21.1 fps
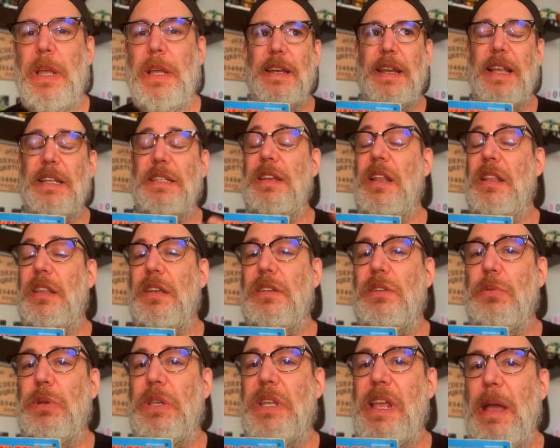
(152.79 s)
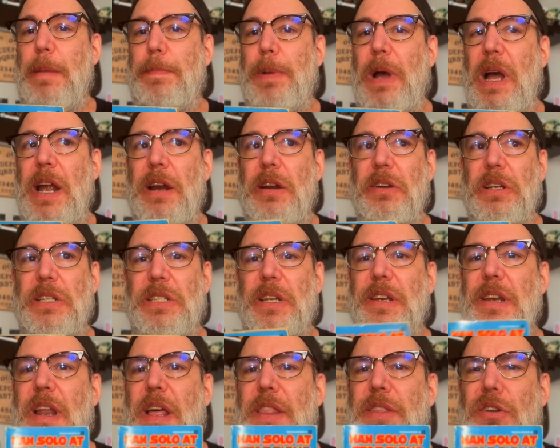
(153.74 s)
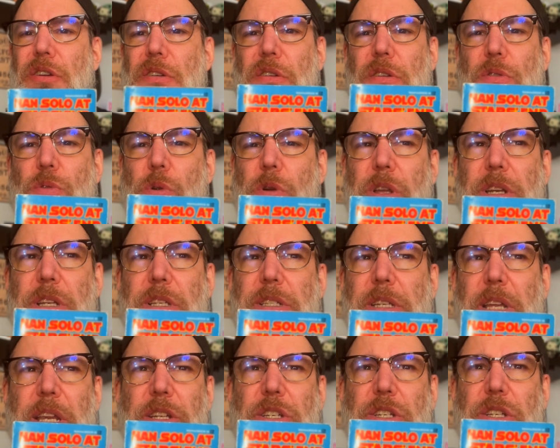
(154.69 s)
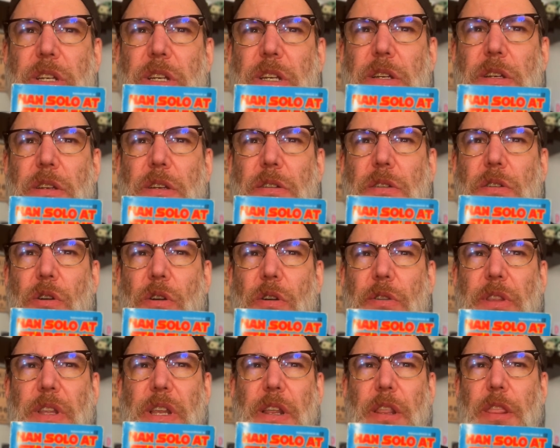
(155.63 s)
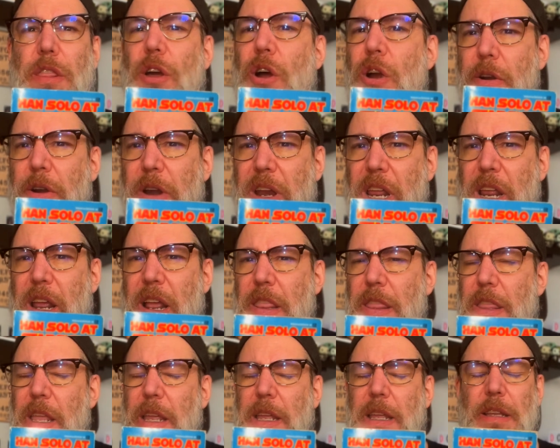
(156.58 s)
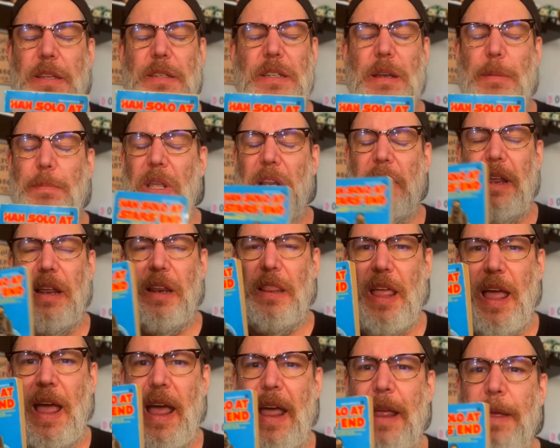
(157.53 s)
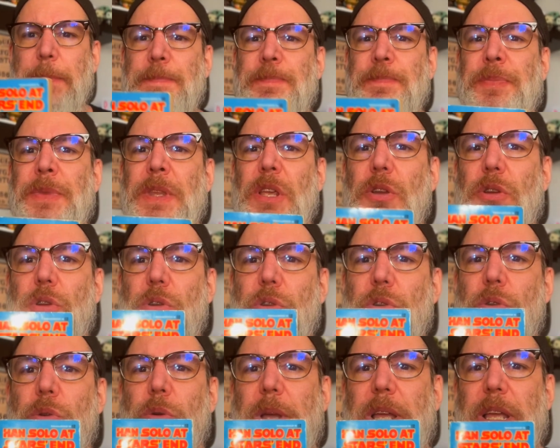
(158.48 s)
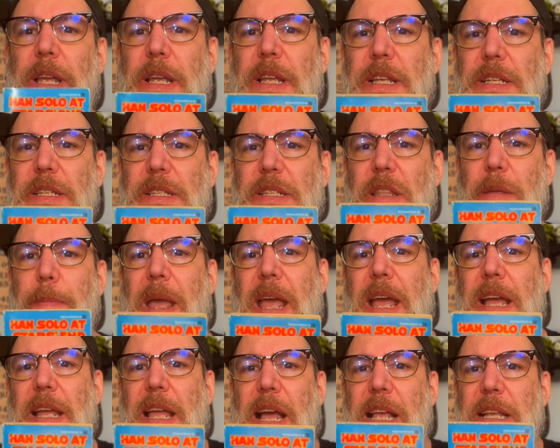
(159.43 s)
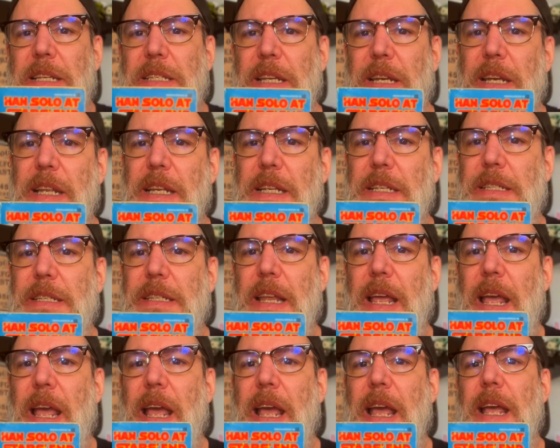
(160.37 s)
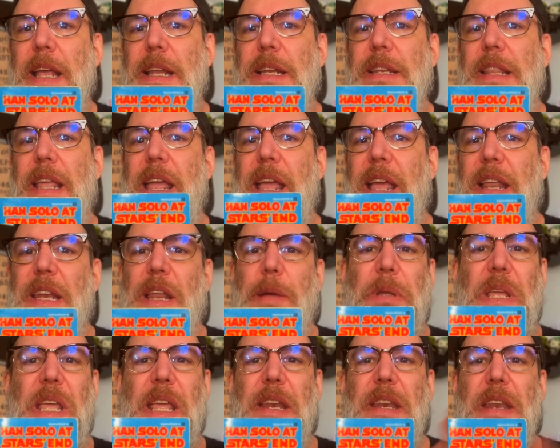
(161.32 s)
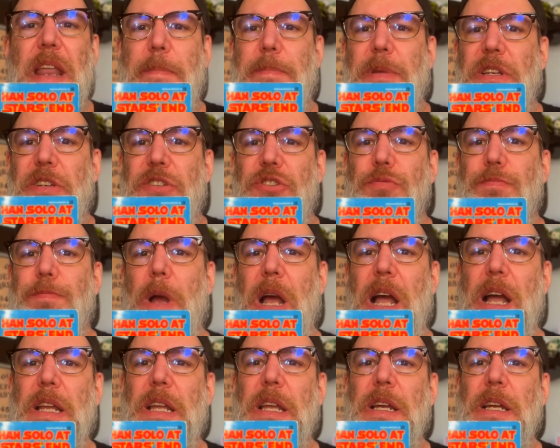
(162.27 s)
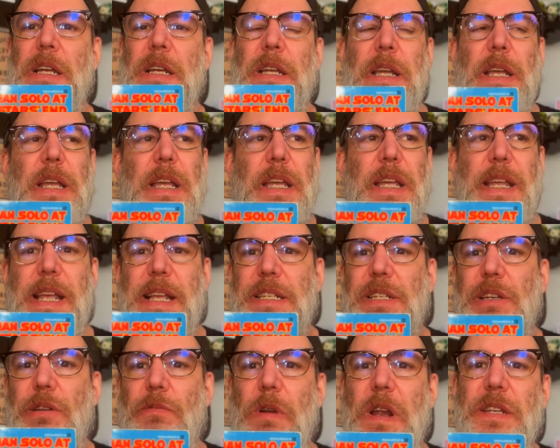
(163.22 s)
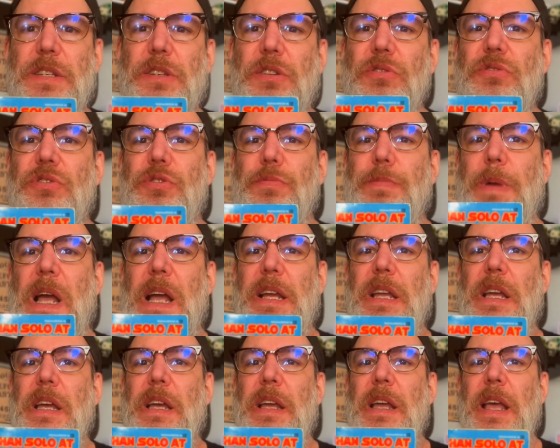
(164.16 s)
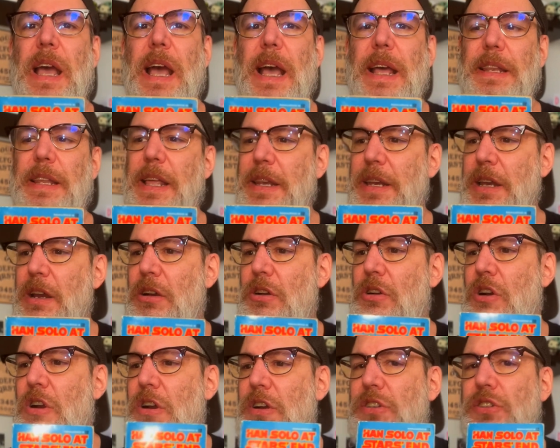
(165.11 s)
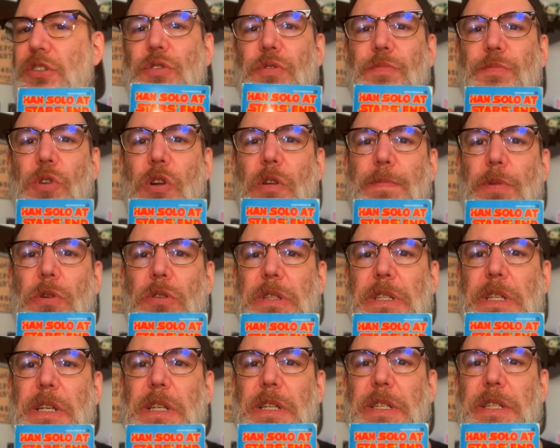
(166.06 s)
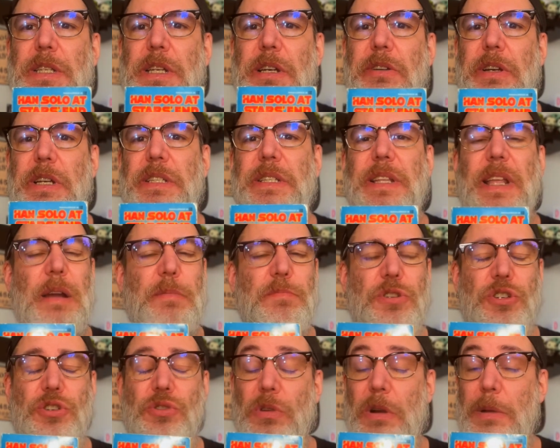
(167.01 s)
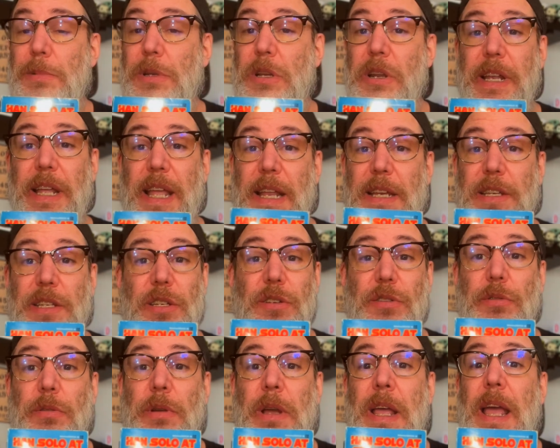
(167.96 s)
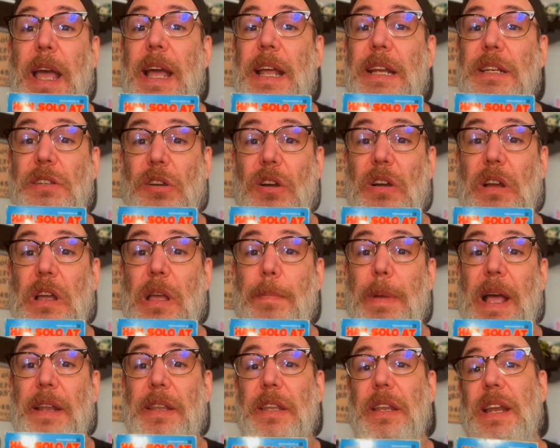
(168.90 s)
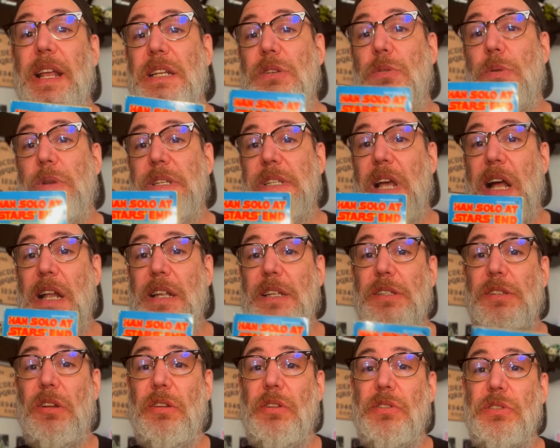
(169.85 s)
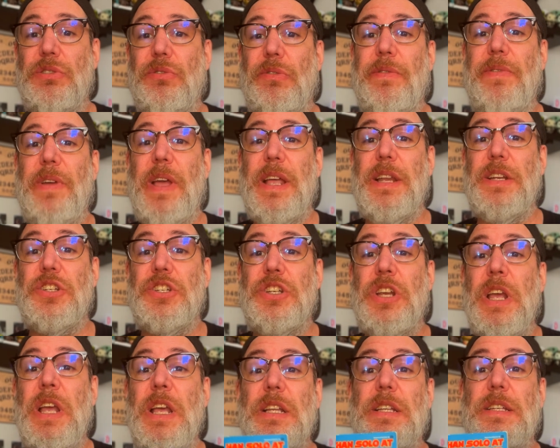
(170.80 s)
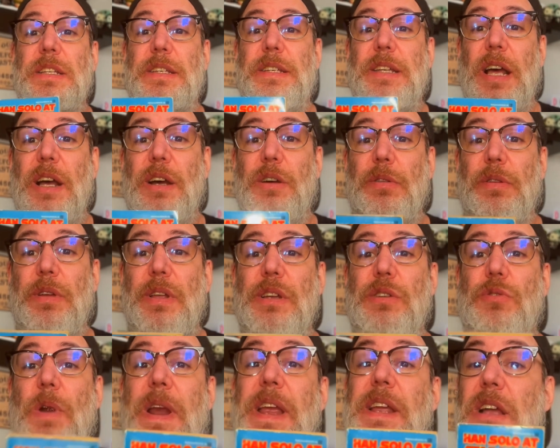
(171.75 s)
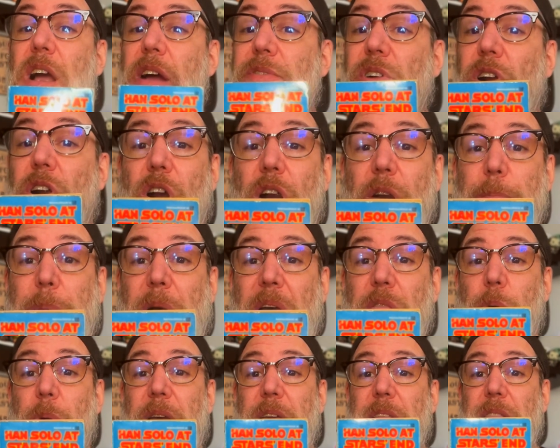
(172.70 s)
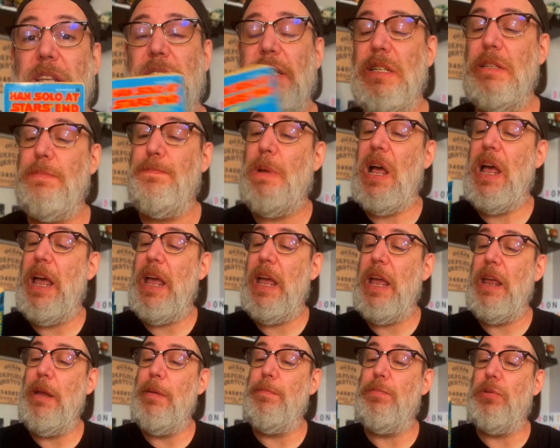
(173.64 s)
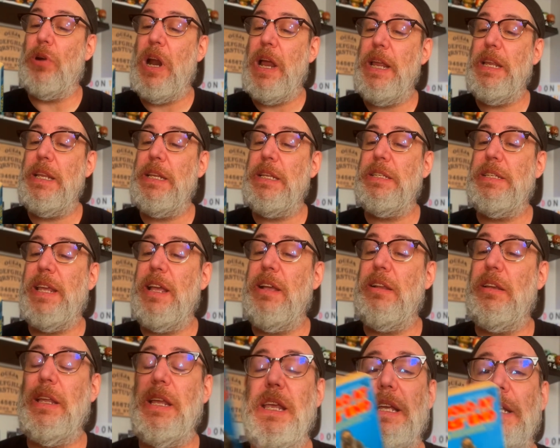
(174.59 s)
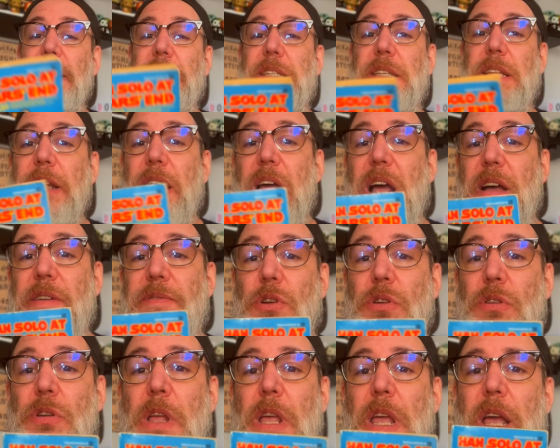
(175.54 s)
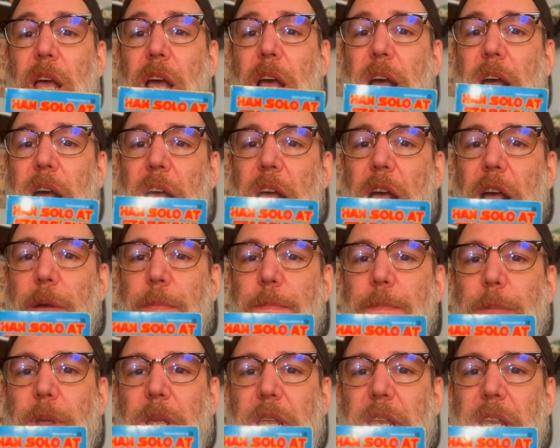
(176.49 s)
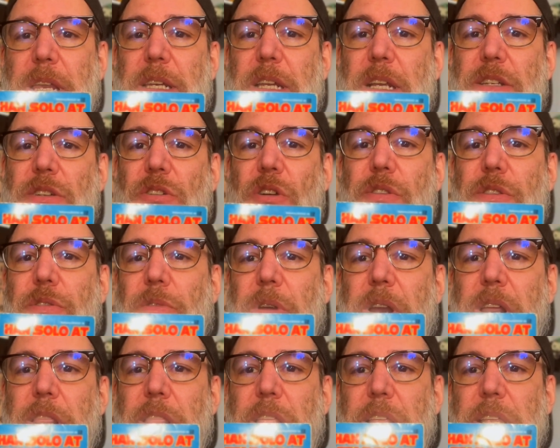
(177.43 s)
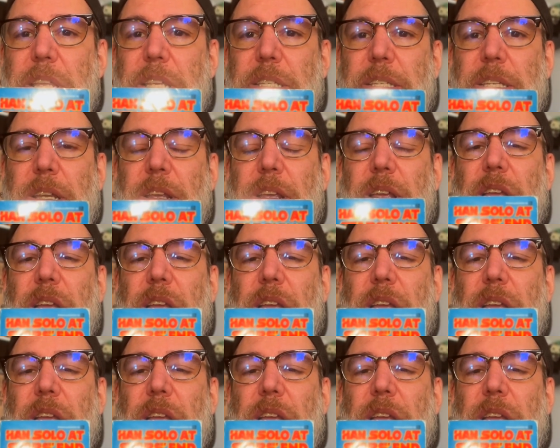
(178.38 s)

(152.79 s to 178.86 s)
It has nothing to do with the Empire. It's another organization called the Authority, I think, something like that, who is the bad guys in this, and they end up kidnapping Chewbacca. He has to rescue Chewbacca, and then there are two more books in the series that I'm sure I'm going to get to and talk about. The next one's Han Solo's Revenge. So, great cover art, by the way. This is by Brian Daly, is the novel. He does all three of these.